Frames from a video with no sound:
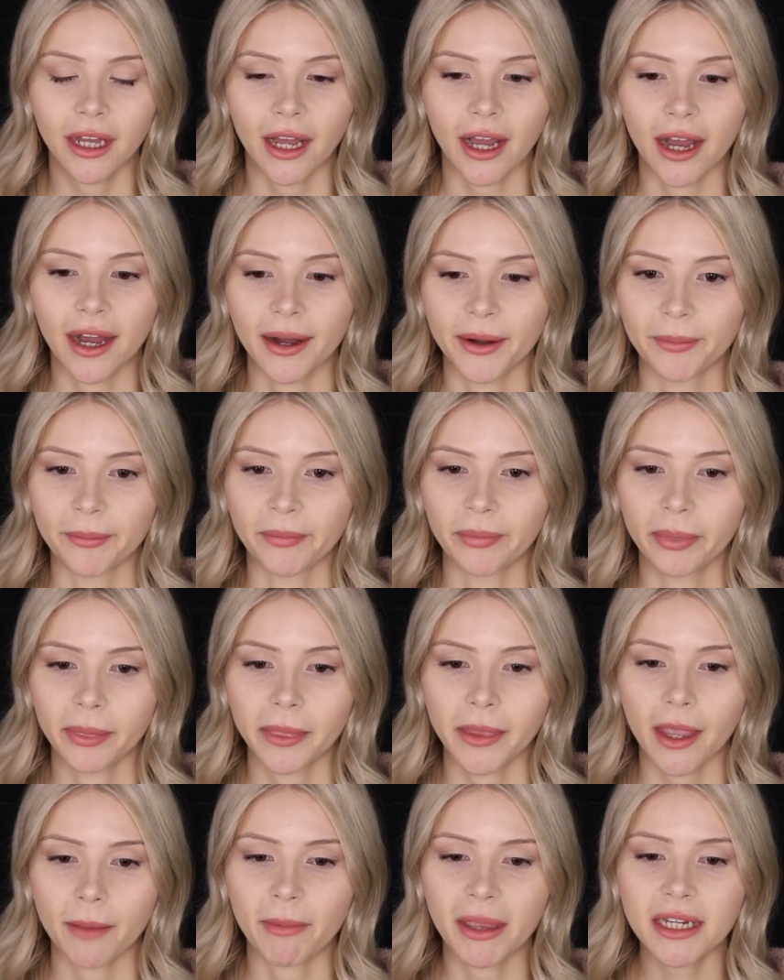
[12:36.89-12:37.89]

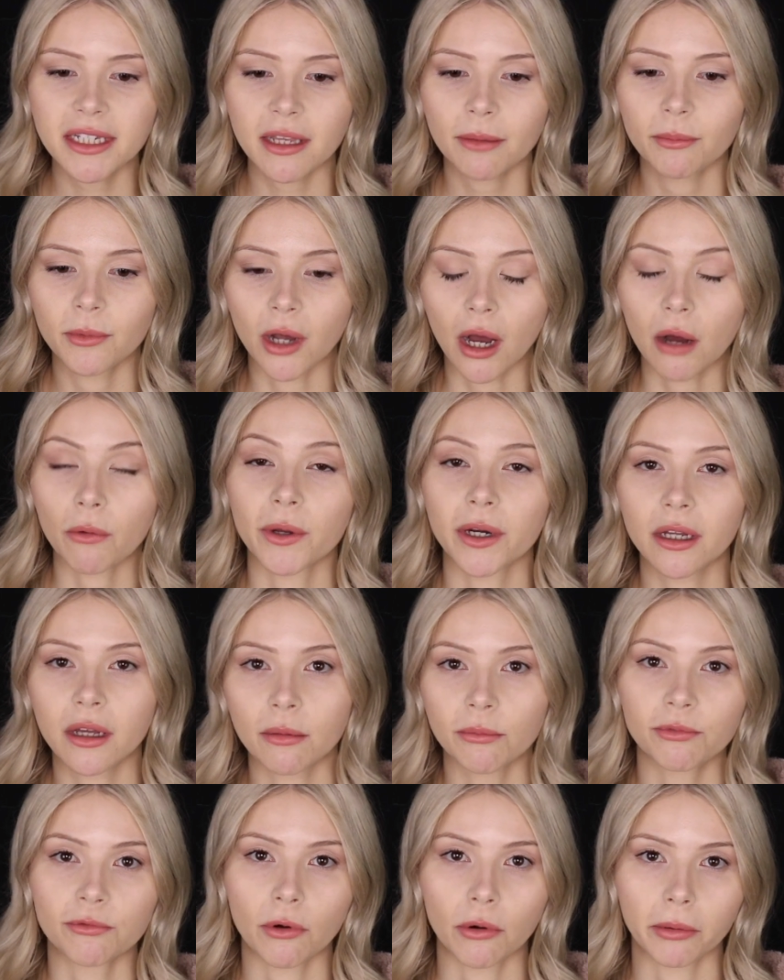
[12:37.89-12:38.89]
it makes them not want to
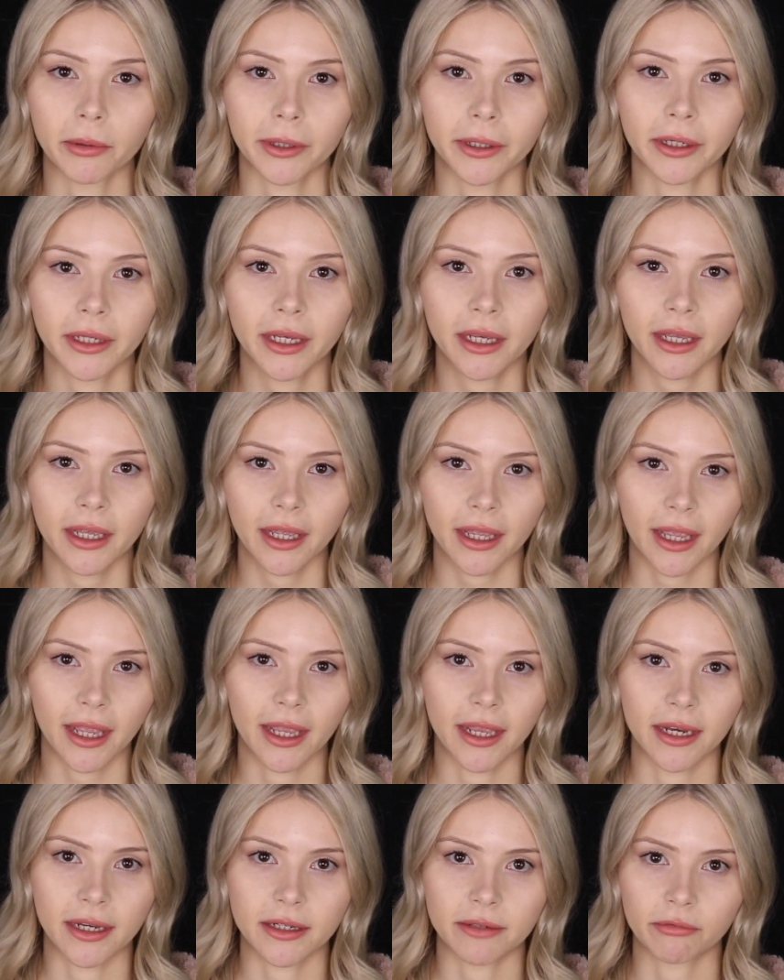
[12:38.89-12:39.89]
come forward
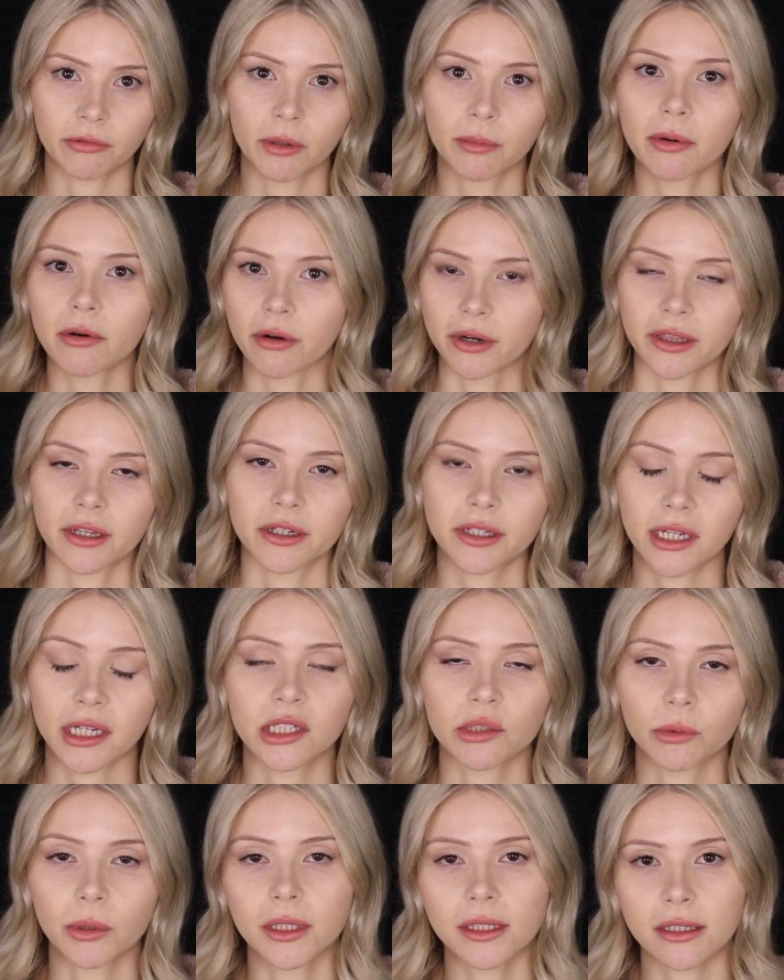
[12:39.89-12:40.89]
and report their
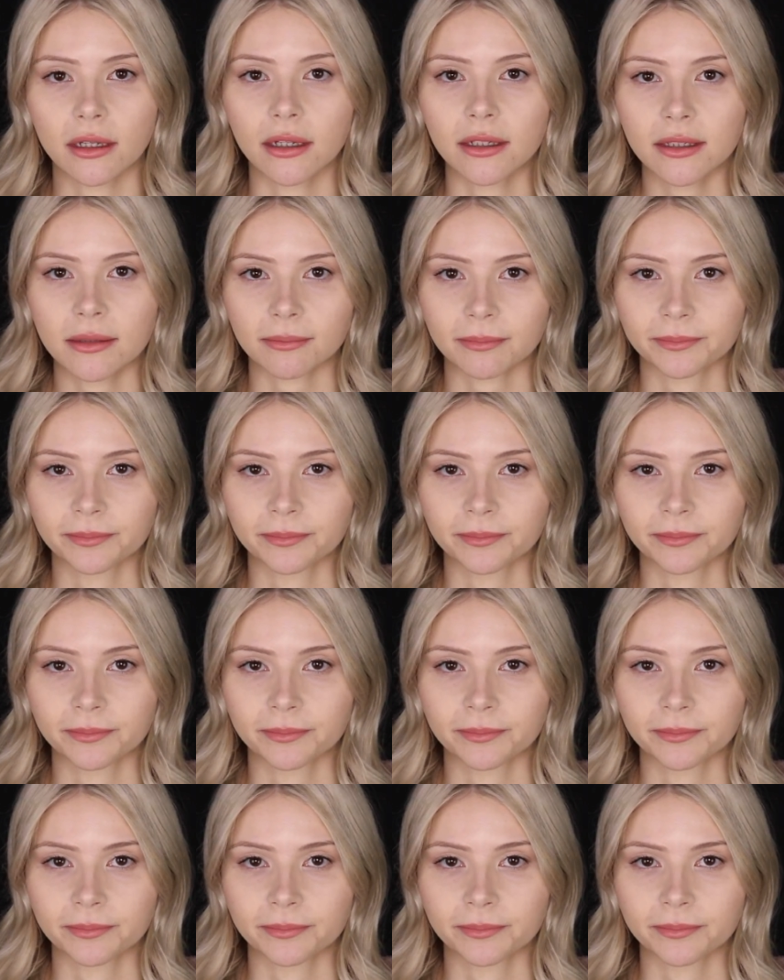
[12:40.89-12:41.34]
sexual assault.